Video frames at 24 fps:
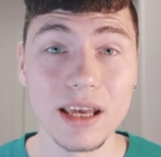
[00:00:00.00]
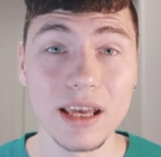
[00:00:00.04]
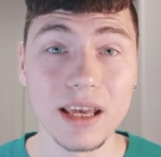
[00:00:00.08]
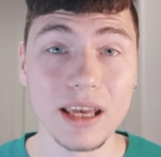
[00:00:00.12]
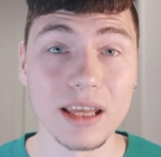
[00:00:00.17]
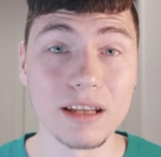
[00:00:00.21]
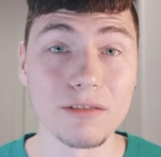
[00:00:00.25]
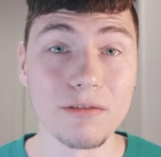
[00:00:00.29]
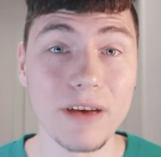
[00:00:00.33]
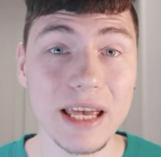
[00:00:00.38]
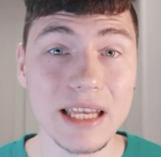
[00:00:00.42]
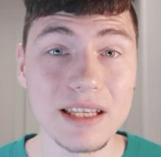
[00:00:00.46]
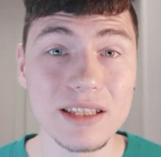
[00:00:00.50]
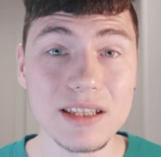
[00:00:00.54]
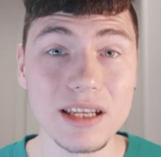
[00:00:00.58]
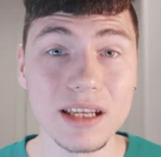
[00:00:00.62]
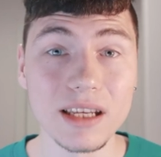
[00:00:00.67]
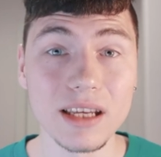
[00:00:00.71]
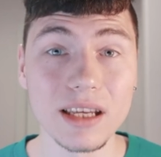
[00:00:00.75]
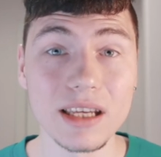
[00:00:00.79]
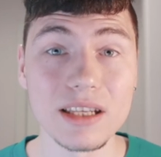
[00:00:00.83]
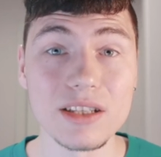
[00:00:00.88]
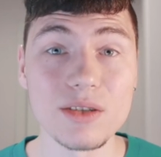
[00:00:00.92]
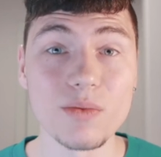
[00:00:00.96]

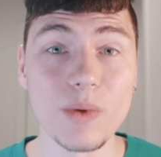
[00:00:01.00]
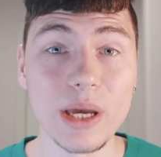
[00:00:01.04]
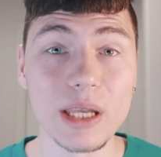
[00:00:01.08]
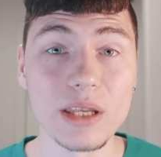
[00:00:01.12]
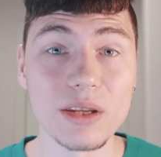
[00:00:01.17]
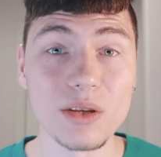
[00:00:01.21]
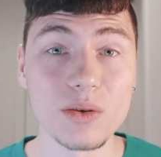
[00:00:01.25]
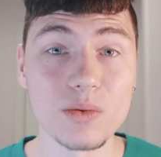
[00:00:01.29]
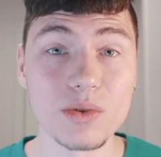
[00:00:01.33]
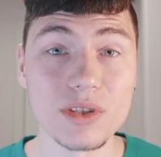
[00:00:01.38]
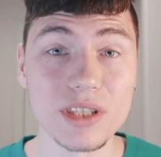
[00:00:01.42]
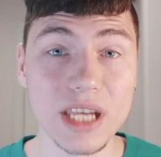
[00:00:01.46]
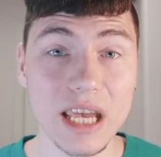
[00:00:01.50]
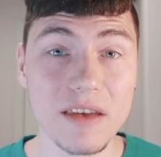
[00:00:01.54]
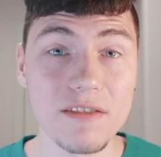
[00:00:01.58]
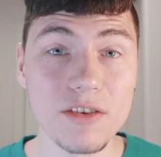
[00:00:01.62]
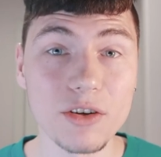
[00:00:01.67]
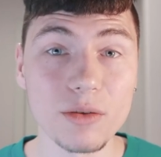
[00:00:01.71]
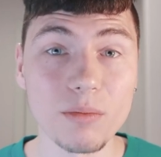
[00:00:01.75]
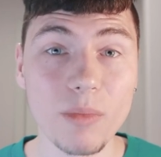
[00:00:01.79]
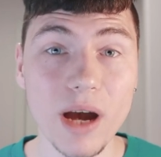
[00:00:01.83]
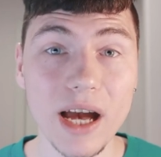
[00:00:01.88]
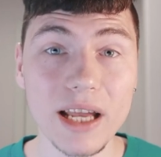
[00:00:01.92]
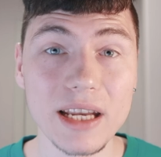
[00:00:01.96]
Investing is when you save your
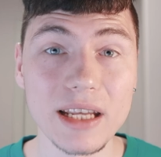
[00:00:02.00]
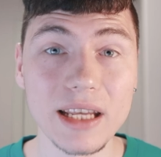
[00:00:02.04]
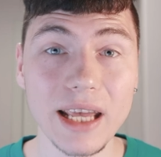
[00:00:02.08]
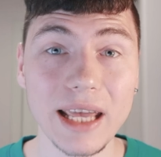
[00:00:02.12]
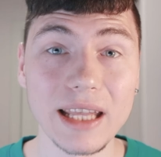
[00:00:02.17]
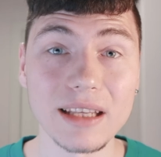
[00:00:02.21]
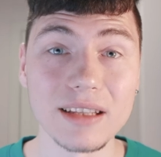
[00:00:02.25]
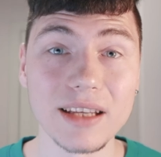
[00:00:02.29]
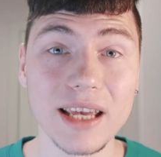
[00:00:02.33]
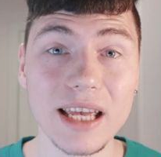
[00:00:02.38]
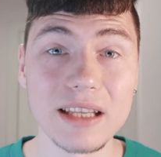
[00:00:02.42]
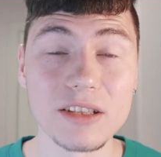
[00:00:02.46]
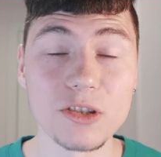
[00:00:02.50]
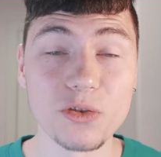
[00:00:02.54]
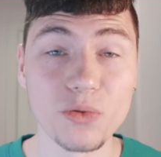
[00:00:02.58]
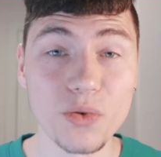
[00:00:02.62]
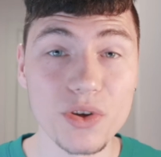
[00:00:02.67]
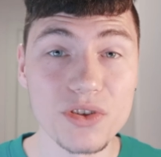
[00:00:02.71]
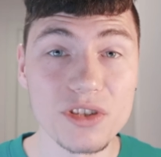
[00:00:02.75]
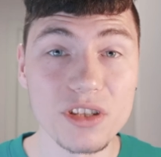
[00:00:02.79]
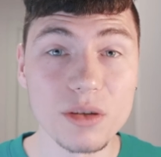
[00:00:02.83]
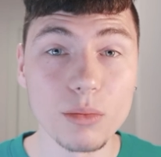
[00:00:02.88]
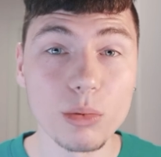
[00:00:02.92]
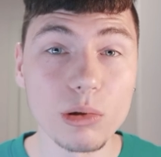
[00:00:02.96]
money and get
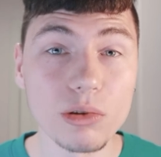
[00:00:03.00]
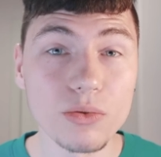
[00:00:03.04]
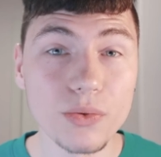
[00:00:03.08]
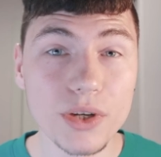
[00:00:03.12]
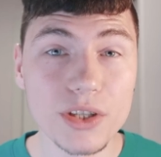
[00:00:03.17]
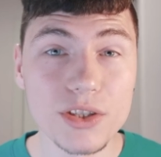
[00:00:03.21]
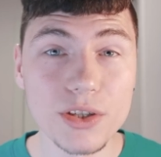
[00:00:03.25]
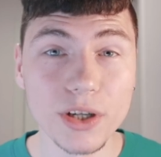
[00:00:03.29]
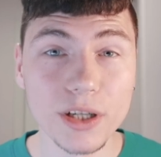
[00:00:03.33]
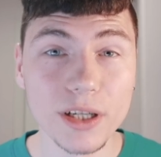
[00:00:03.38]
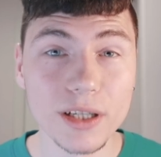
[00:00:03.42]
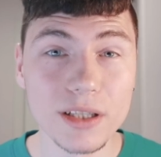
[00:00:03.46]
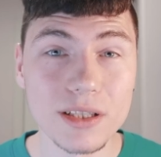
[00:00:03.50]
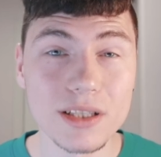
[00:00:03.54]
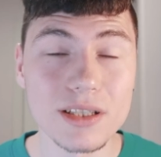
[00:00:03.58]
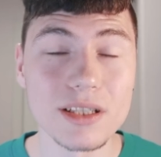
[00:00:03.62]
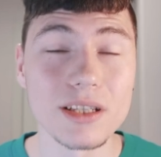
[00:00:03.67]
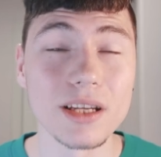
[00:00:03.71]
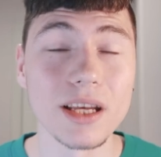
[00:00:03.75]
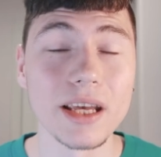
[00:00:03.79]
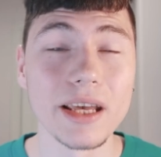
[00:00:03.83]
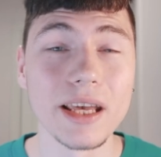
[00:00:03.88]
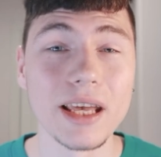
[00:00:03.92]
reasonable returns,